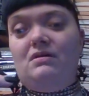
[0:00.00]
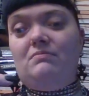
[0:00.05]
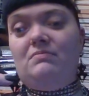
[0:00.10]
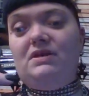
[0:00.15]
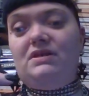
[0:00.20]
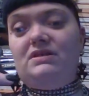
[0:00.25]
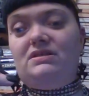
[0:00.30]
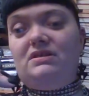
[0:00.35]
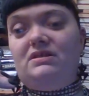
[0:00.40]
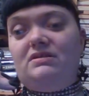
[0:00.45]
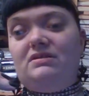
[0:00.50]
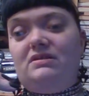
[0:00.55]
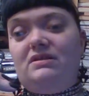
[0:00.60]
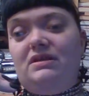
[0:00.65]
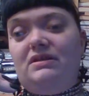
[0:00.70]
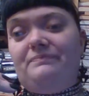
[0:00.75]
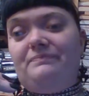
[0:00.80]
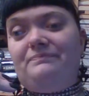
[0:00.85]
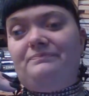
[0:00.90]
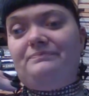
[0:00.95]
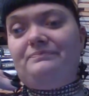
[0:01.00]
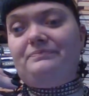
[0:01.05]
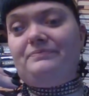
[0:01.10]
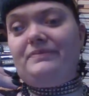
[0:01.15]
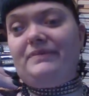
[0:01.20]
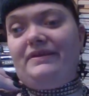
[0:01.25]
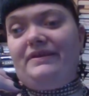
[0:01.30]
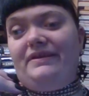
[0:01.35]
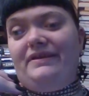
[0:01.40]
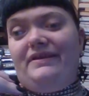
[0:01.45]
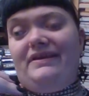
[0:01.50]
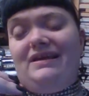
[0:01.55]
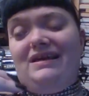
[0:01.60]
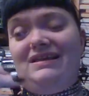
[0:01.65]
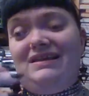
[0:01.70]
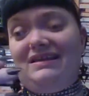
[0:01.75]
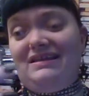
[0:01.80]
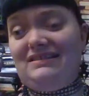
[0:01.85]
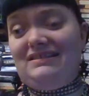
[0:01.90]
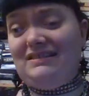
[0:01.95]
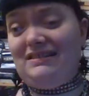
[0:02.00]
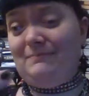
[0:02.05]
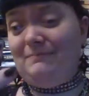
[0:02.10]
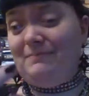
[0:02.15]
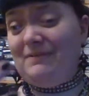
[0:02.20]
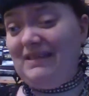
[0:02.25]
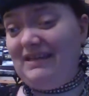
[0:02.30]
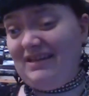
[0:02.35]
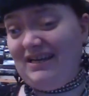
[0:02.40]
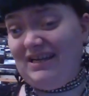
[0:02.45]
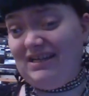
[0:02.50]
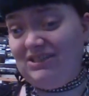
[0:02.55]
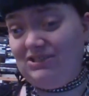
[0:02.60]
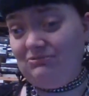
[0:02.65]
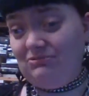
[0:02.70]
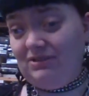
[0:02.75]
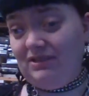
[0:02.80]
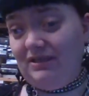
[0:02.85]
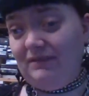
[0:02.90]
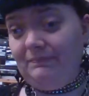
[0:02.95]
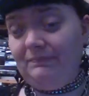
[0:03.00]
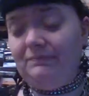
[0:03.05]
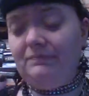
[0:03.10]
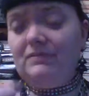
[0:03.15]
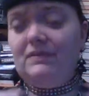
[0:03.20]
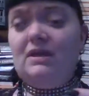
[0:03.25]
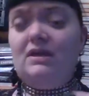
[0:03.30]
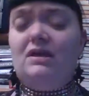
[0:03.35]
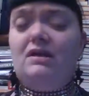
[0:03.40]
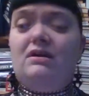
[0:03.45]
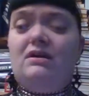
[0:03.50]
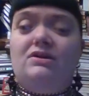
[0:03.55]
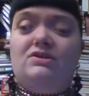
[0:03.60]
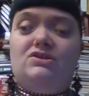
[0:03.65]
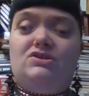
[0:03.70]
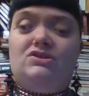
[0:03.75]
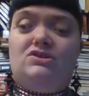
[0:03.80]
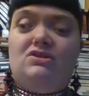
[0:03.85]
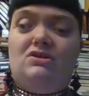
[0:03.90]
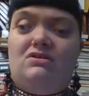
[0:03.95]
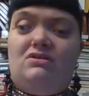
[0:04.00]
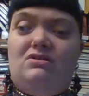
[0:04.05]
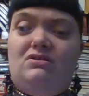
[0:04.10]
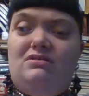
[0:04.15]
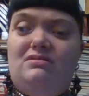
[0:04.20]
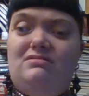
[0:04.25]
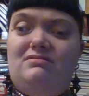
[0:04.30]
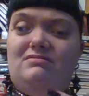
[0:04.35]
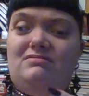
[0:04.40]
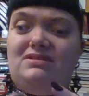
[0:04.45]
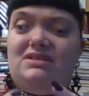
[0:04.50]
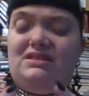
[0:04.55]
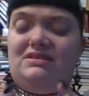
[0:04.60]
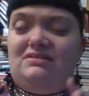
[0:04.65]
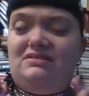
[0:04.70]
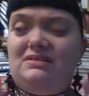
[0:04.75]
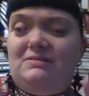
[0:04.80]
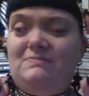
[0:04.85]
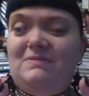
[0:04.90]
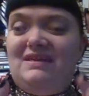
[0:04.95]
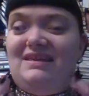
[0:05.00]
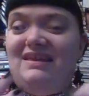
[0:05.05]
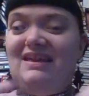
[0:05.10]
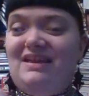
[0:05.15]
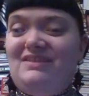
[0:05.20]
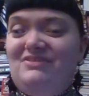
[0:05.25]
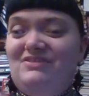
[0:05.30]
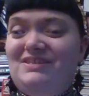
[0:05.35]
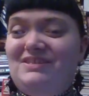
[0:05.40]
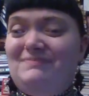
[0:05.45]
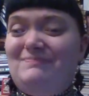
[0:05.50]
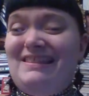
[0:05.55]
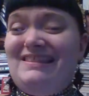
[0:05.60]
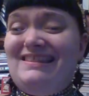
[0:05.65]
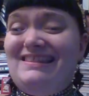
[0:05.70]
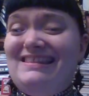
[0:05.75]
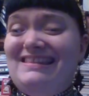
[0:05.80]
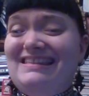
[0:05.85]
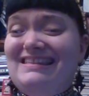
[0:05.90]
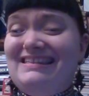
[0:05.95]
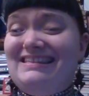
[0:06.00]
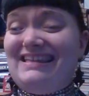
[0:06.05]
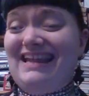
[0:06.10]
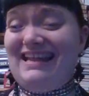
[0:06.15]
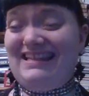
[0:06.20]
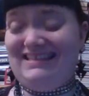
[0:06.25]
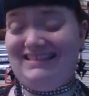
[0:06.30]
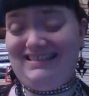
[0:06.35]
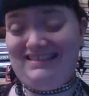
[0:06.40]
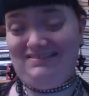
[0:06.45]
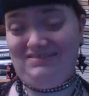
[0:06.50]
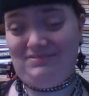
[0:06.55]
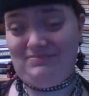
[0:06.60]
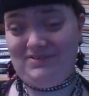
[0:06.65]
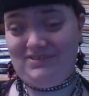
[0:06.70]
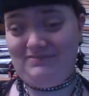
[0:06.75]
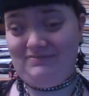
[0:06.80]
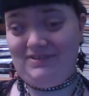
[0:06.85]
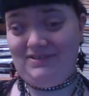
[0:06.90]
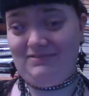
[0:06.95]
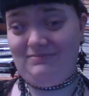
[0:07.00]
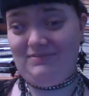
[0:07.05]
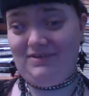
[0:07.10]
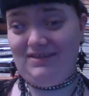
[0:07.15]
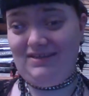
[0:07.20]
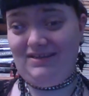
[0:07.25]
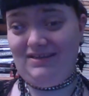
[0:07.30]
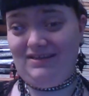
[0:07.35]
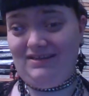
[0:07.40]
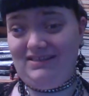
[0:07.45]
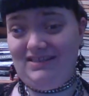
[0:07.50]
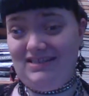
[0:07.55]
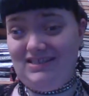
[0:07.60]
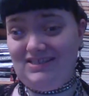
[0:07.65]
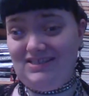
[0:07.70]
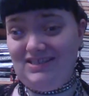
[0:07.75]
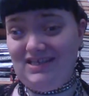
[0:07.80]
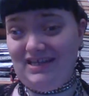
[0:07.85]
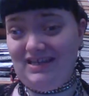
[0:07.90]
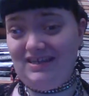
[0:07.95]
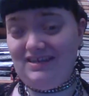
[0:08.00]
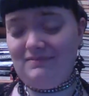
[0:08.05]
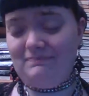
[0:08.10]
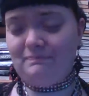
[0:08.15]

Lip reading: basically, like I said, I play casually. So, generally speaking, I don't spend that enormous amount of money on each deck.